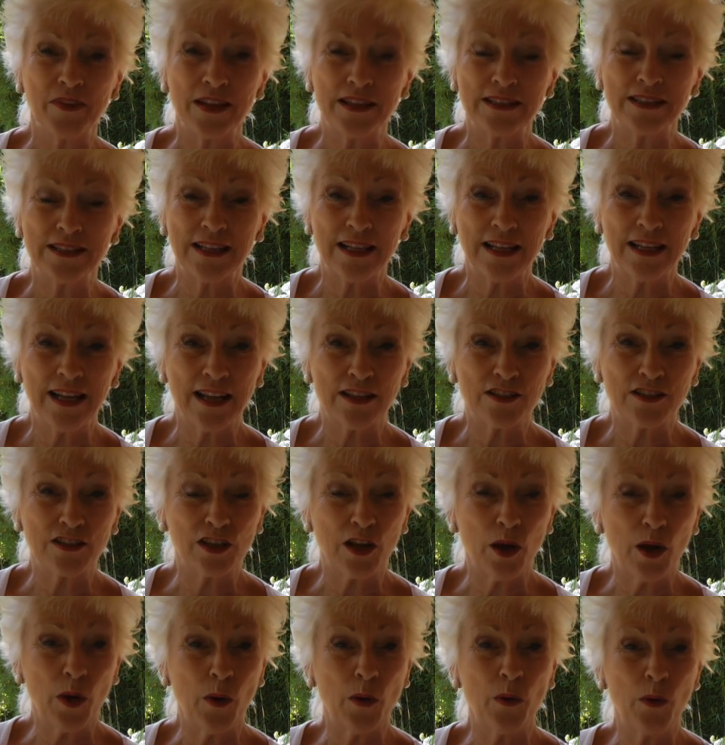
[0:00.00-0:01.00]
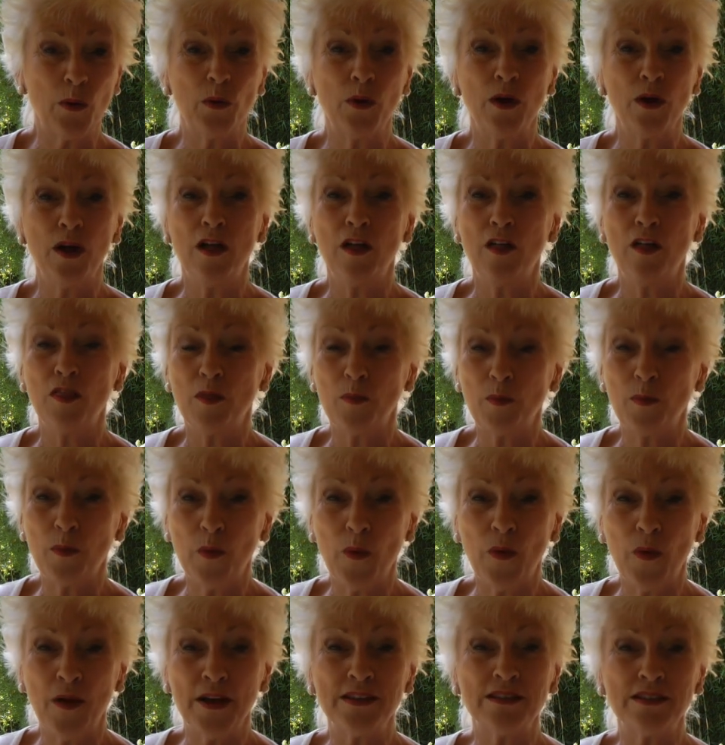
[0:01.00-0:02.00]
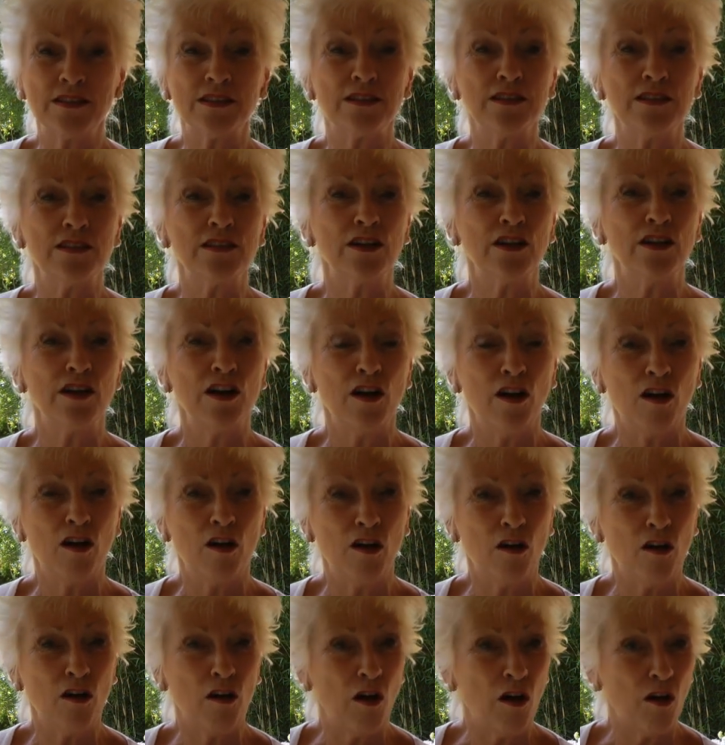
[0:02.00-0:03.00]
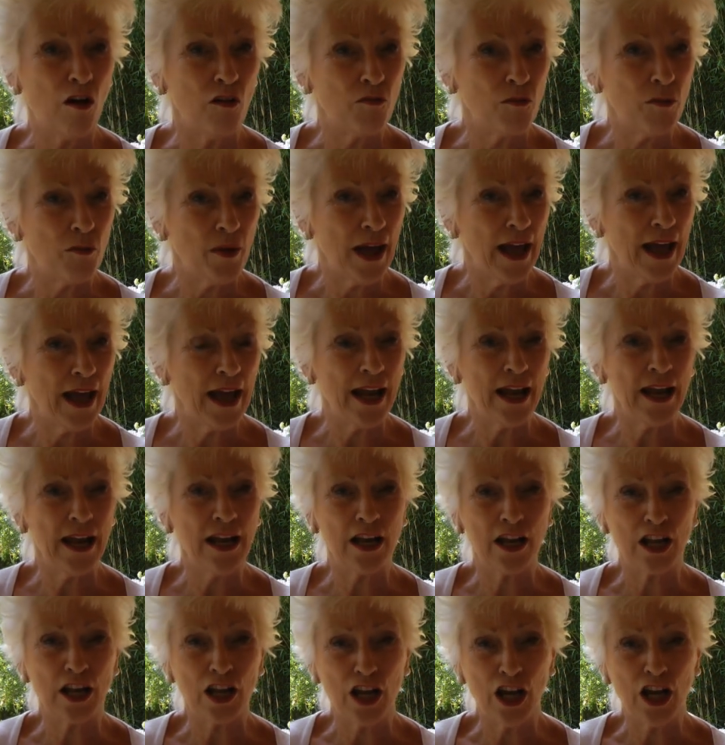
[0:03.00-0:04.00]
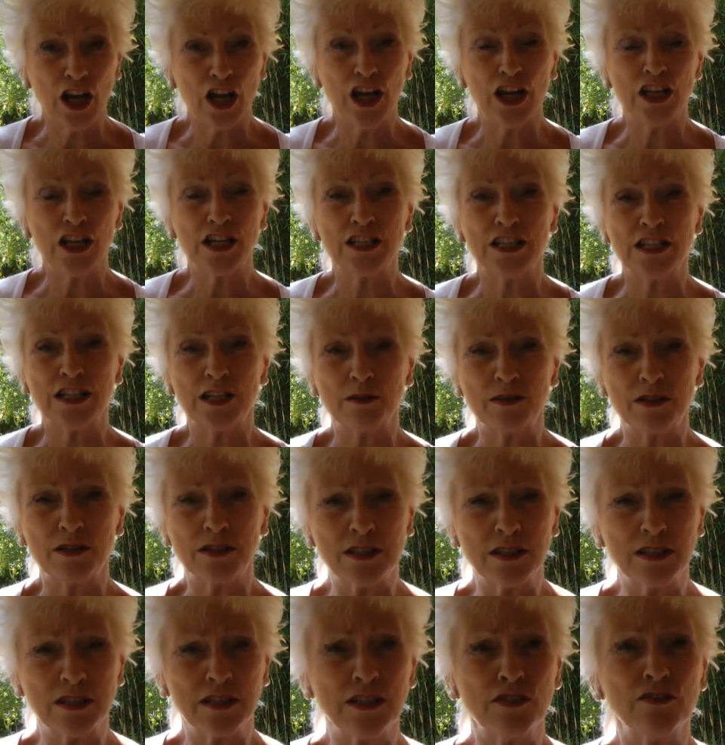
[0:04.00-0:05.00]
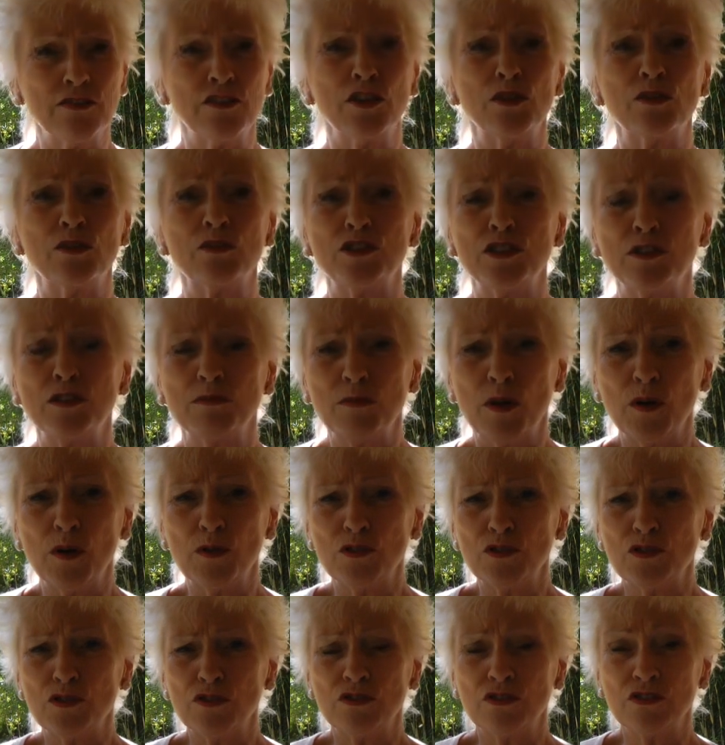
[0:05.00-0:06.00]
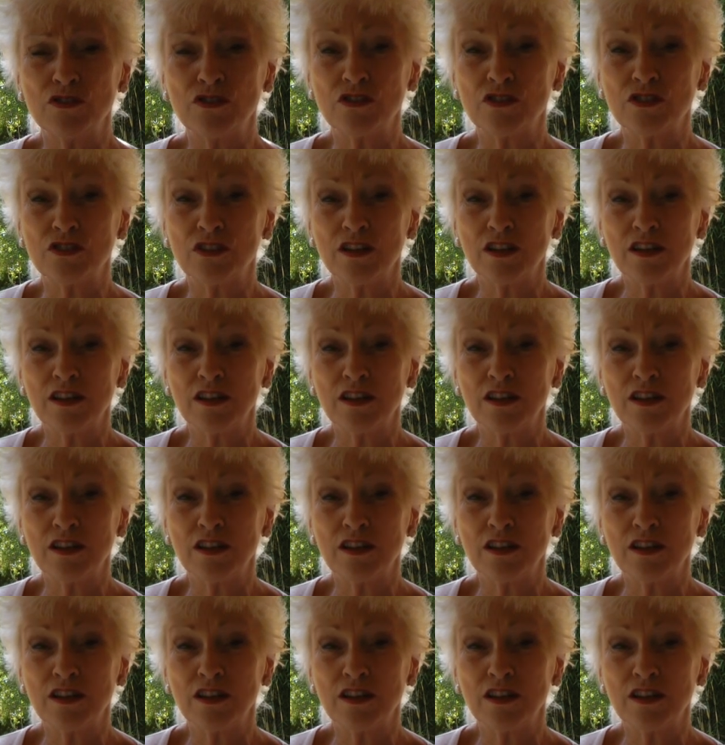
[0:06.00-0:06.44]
As it lets go the poison of pain and hurt and difficult emotions.